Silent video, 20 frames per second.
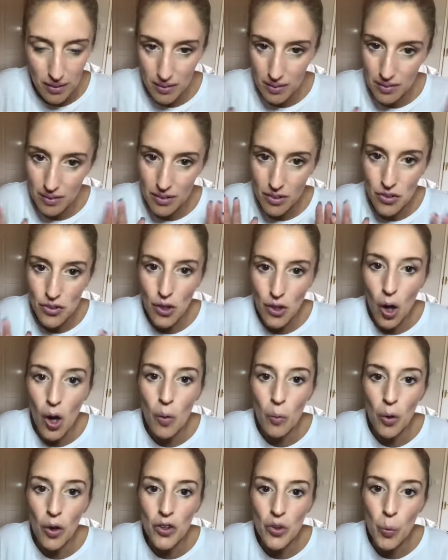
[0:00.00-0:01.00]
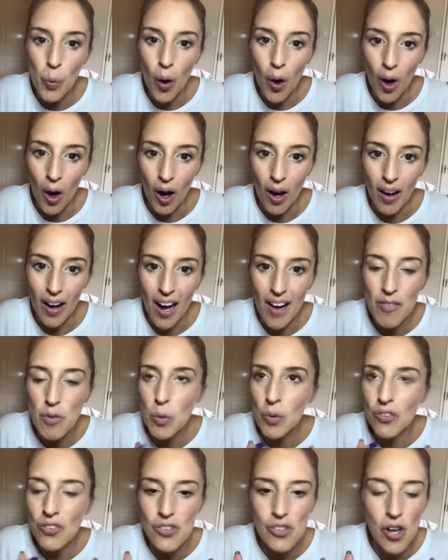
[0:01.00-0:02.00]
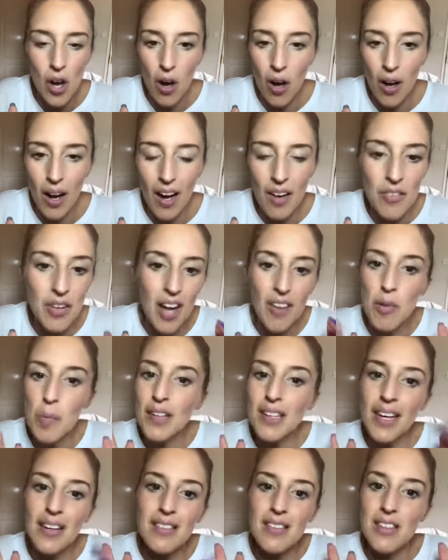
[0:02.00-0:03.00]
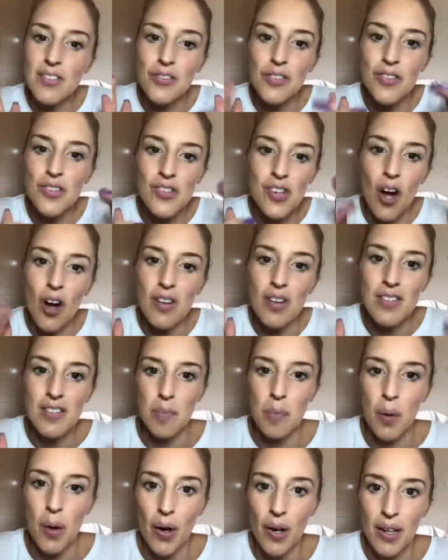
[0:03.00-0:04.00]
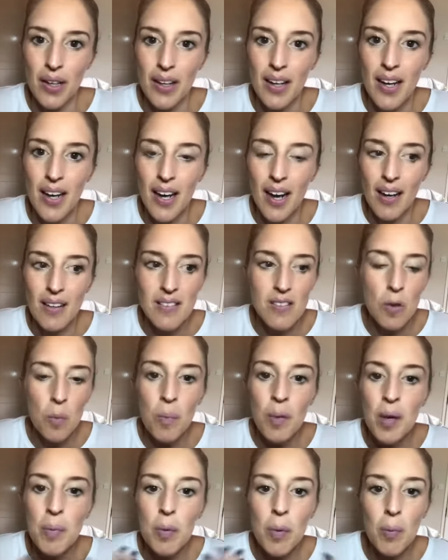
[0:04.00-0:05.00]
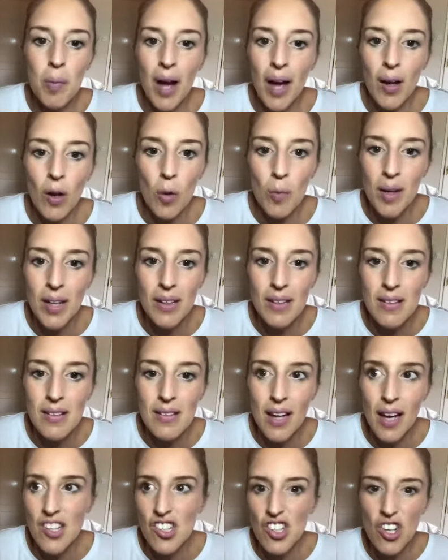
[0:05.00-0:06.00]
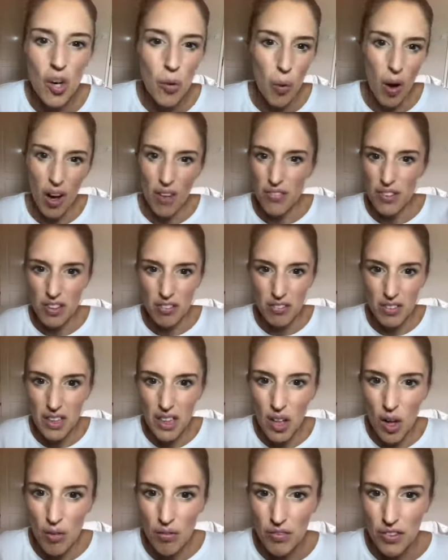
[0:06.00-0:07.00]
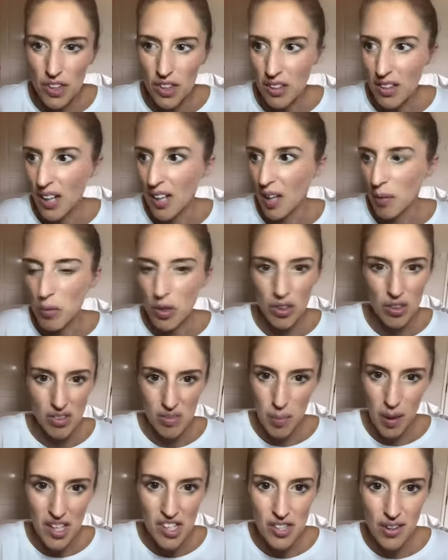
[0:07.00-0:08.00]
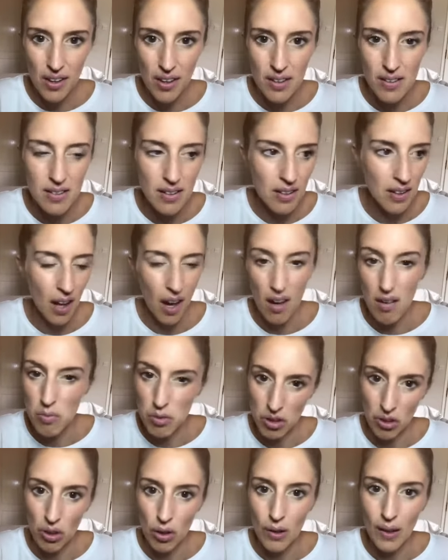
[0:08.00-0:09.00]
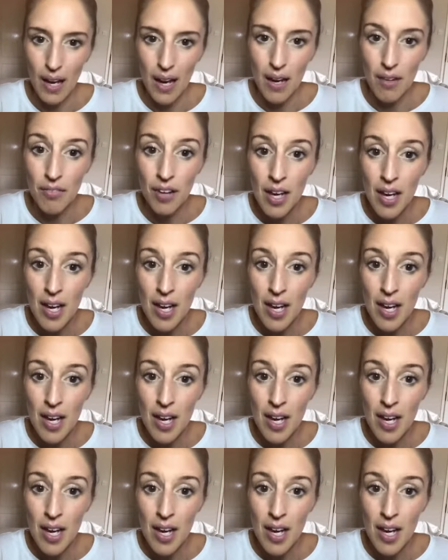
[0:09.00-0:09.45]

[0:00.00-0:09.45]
you start where you are. Everybody has a different starting point, and some people might come in and say, do you know what, I feel really confident and I'm going to smash this and I'm going to go live.